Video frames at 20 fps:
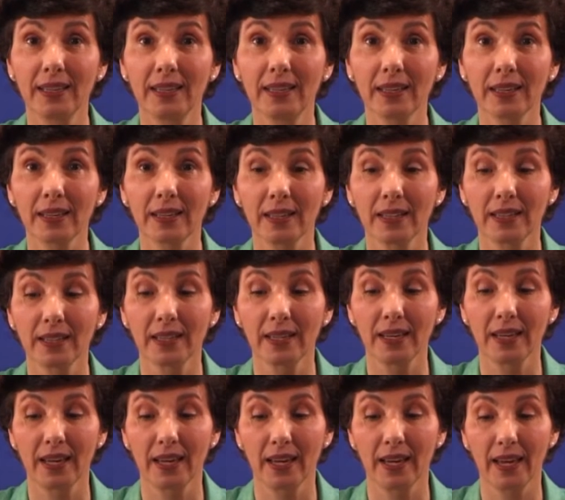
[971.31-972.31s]
g
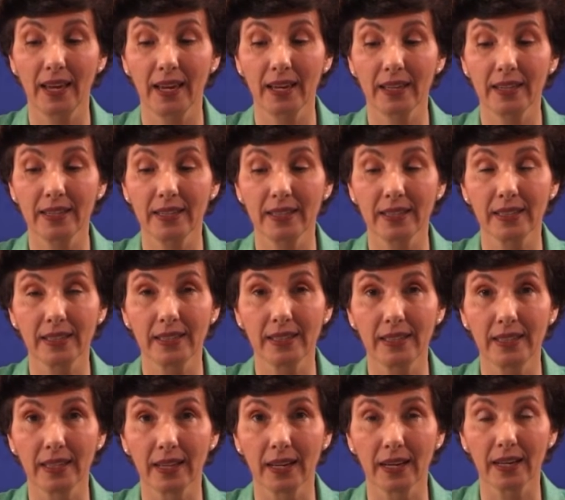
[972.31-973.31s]
and
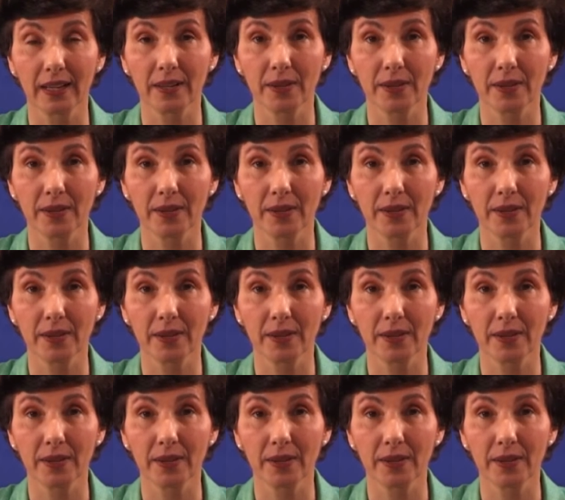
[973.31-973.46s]
d.